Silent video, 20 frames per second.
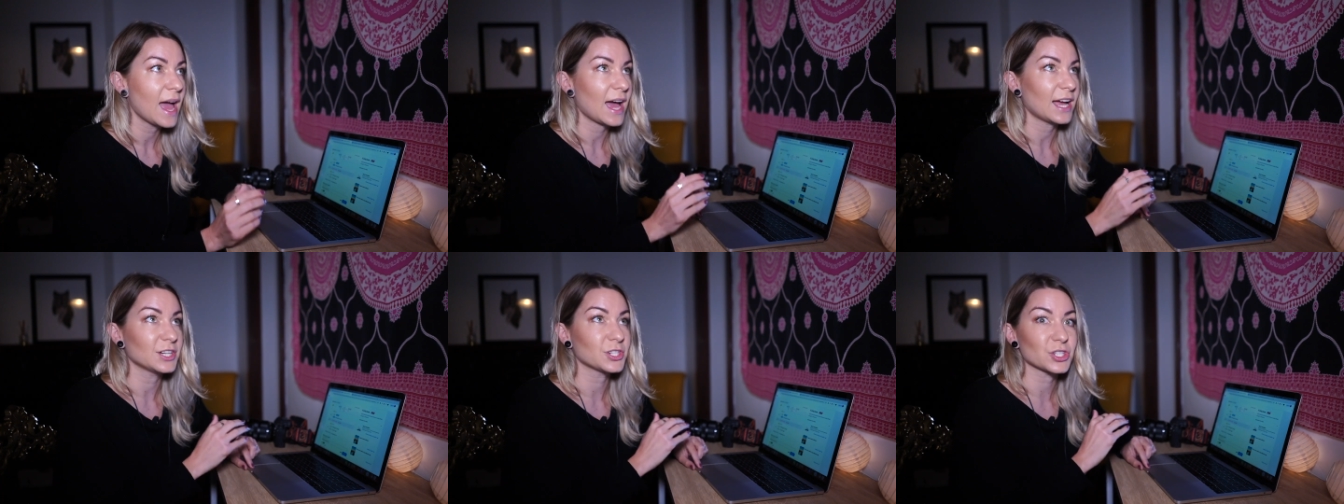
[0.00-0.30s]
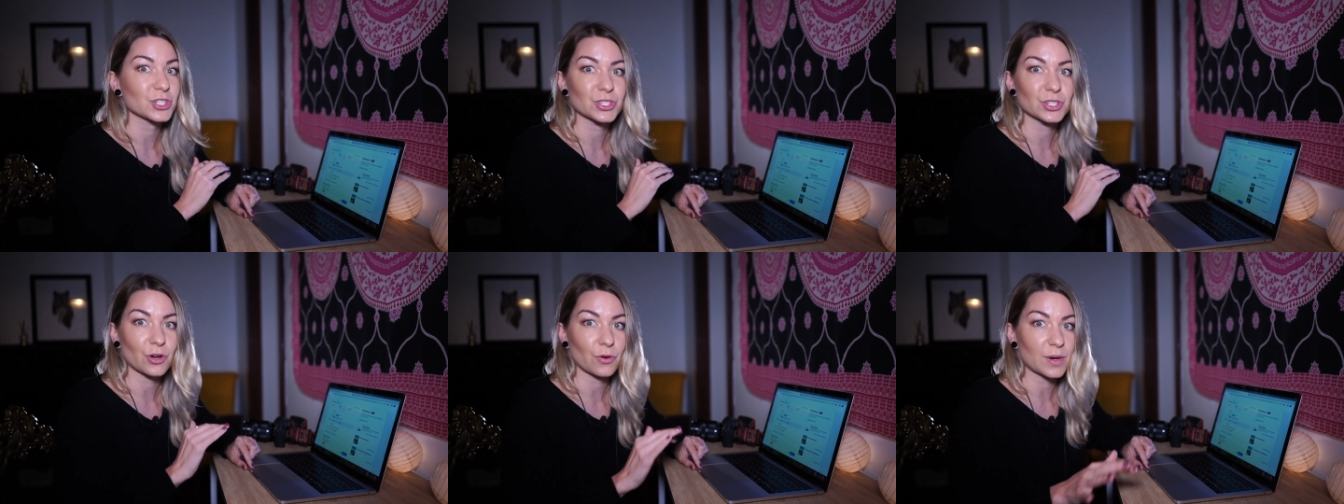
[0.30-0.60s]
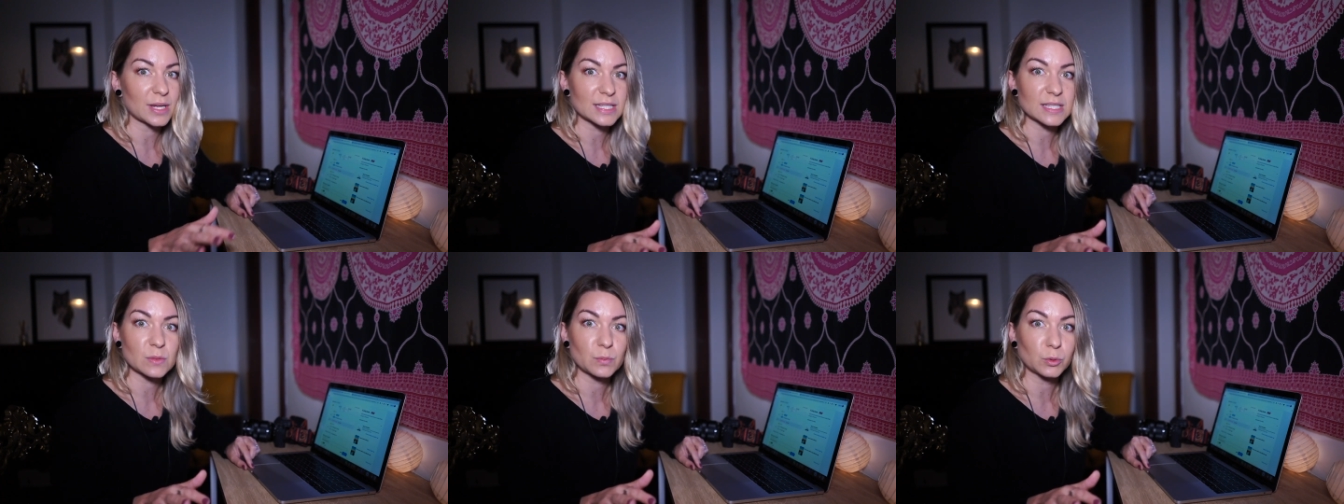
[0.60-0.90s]
and just go
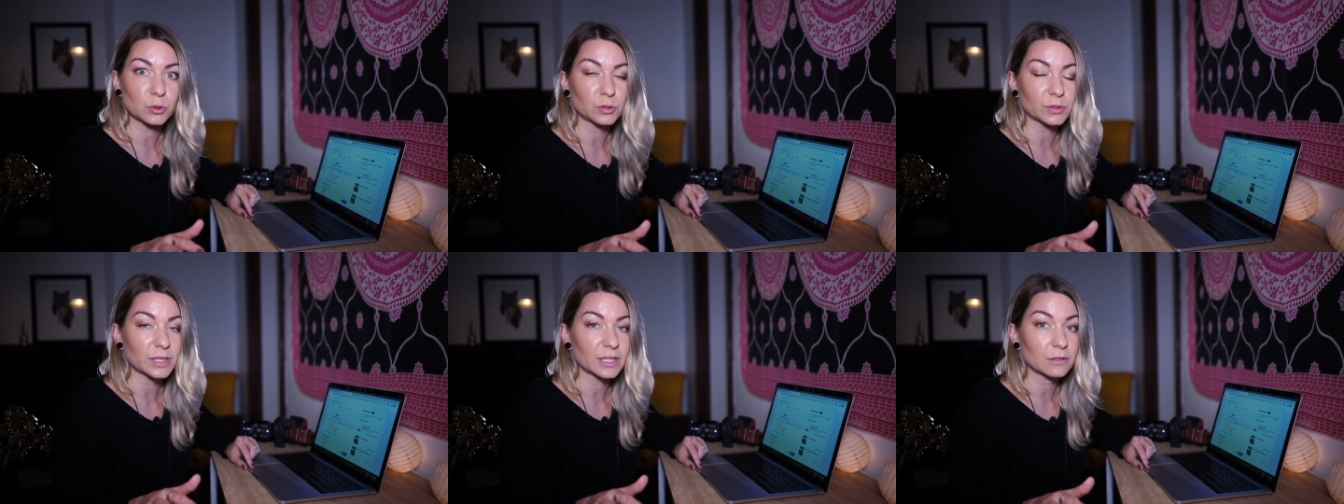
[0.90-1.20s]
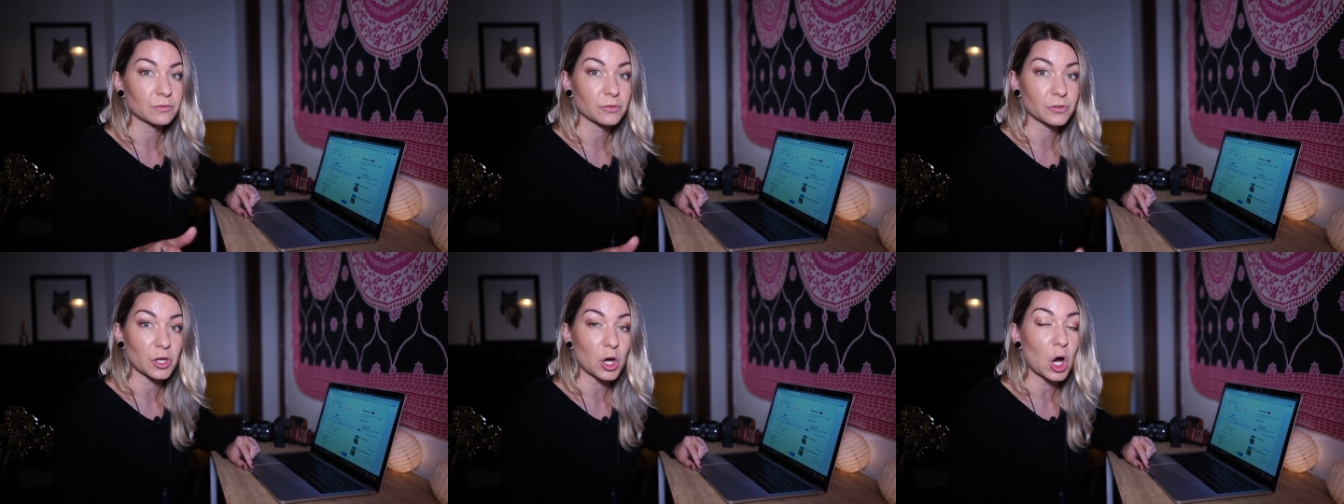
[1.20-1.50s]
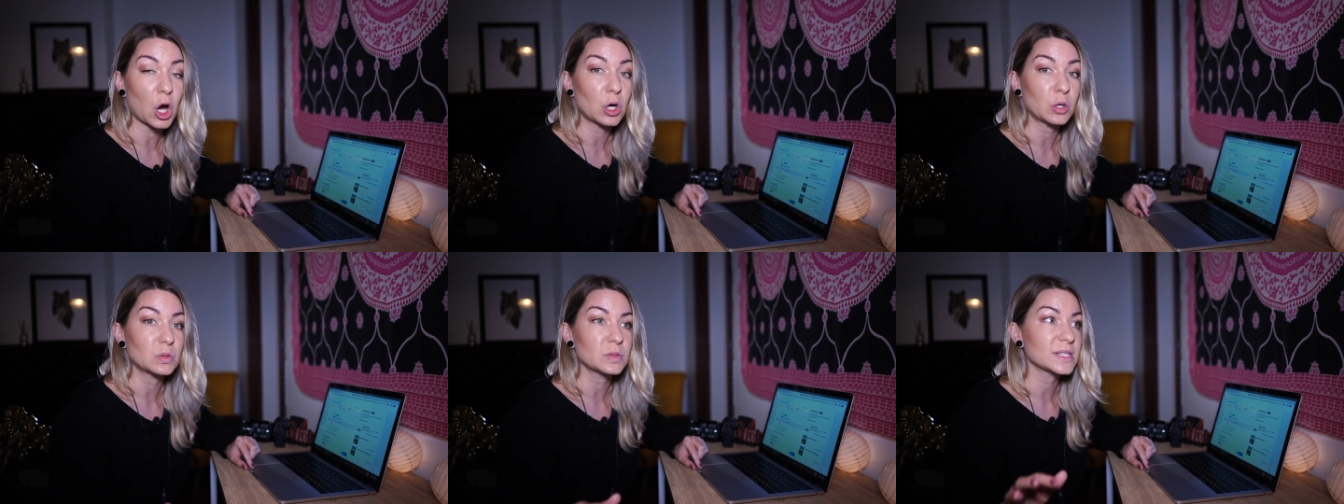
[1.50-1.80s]
exploring for the
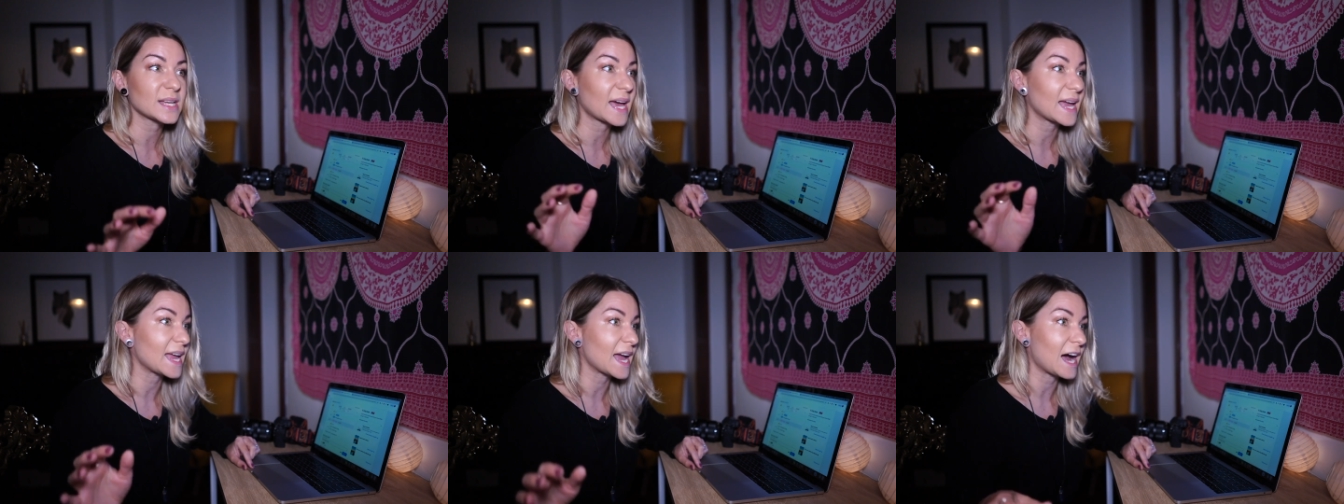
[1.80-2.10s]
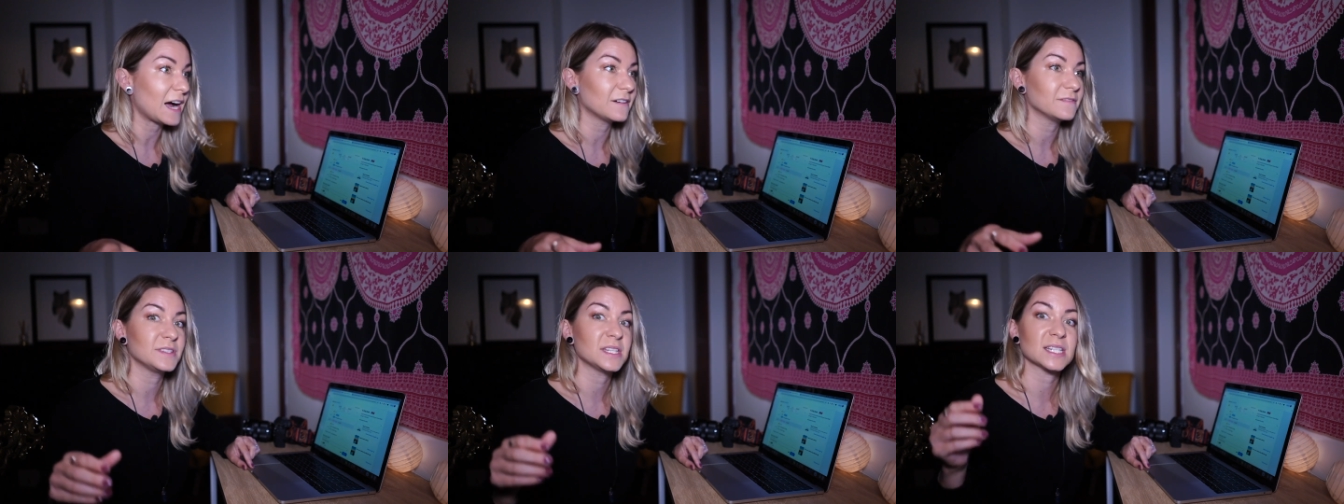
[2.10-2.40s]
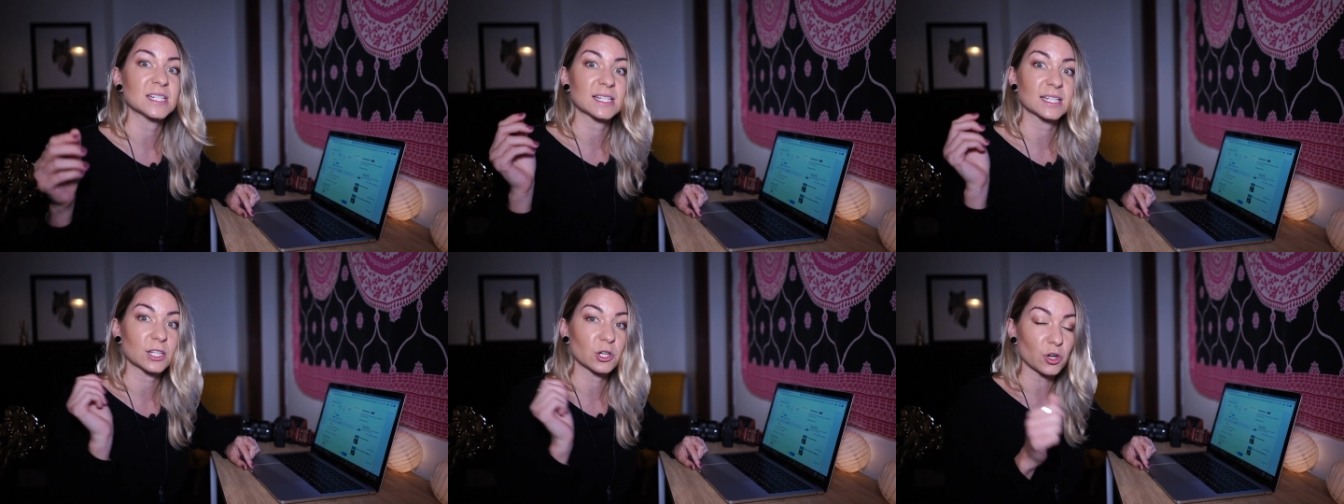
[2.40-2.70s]
whole day, have dinner,